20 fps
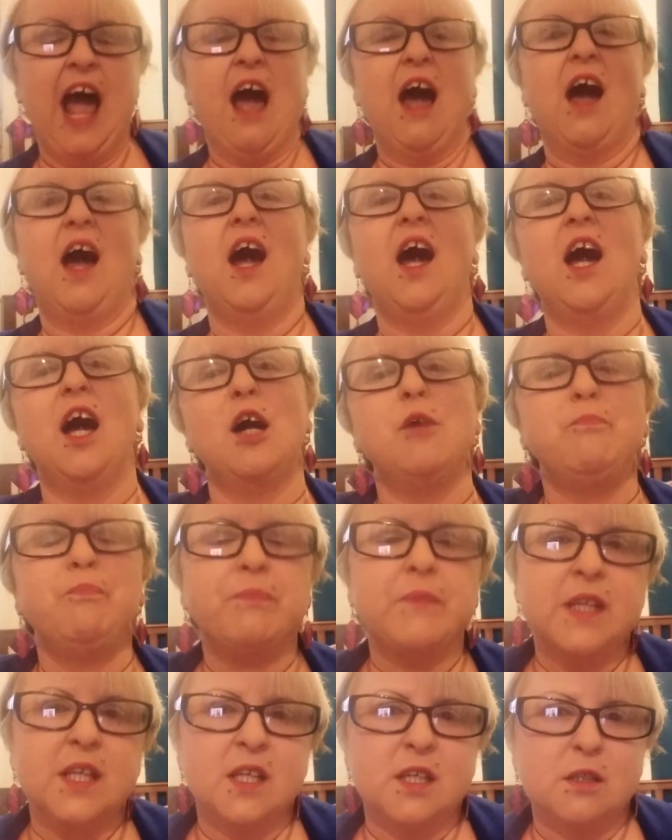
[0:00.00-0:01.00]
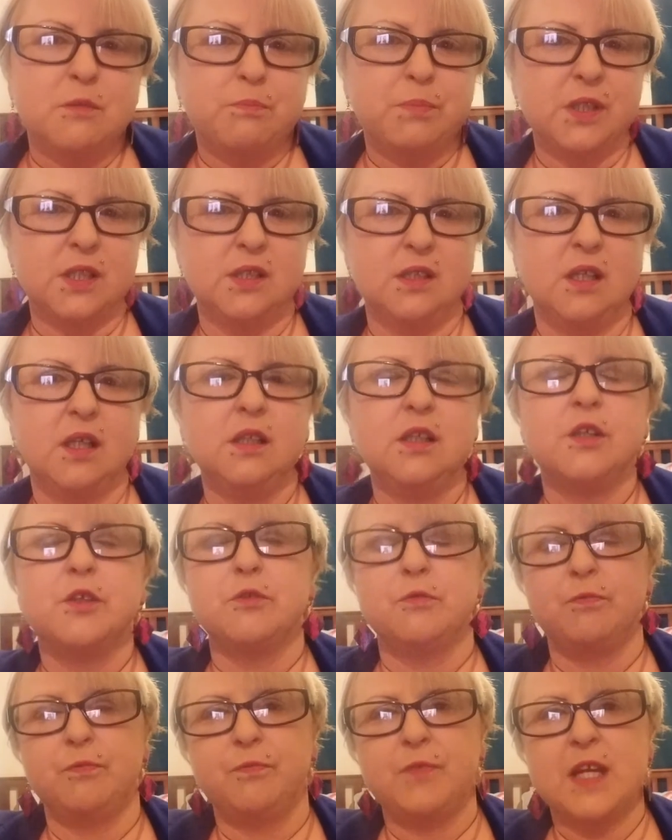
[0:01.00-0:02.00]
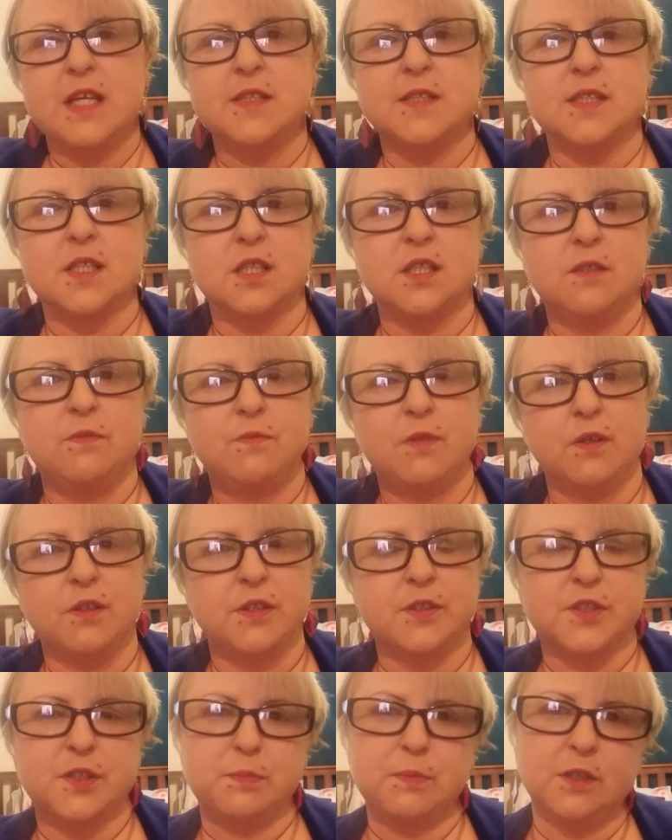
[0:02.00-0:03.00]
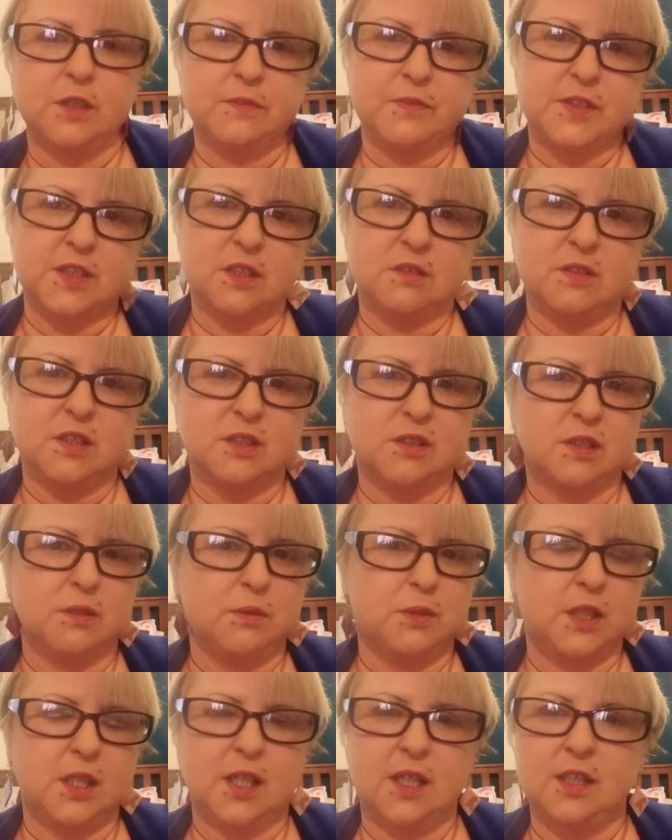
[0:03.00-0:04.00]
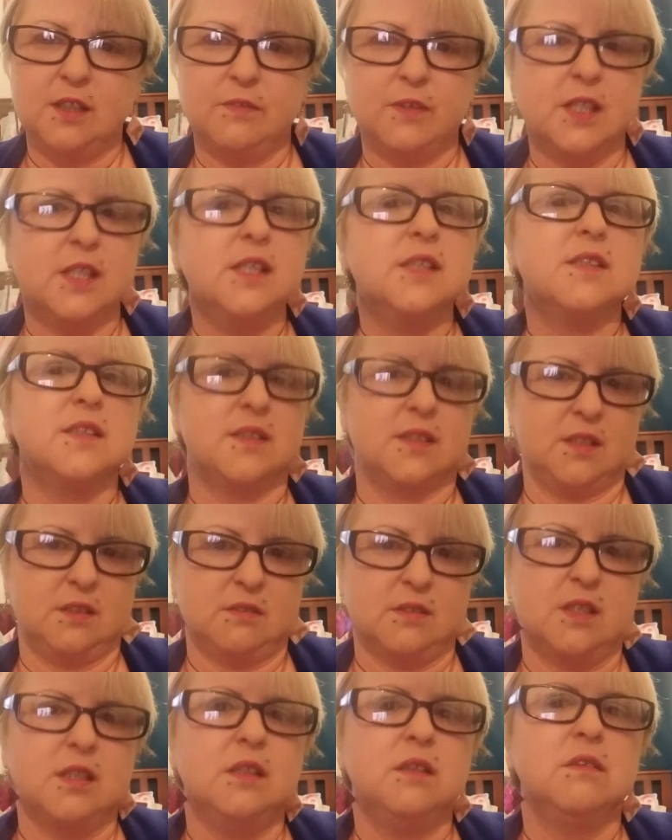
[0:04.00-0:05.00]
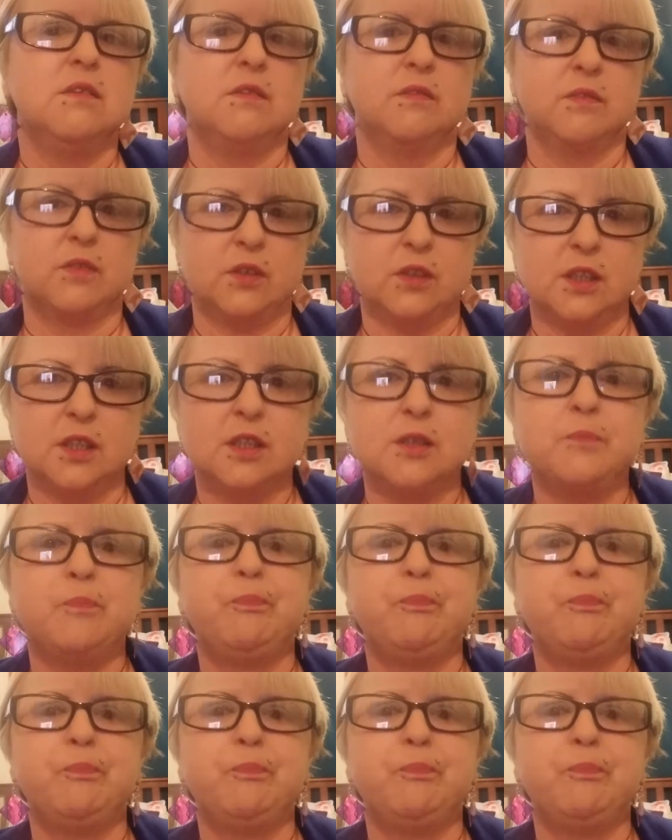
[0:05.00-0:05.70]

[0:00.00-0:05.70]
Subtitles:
Yeah. But a lot of fans actually felt the spin-off series, they were kind of unnecessary for it.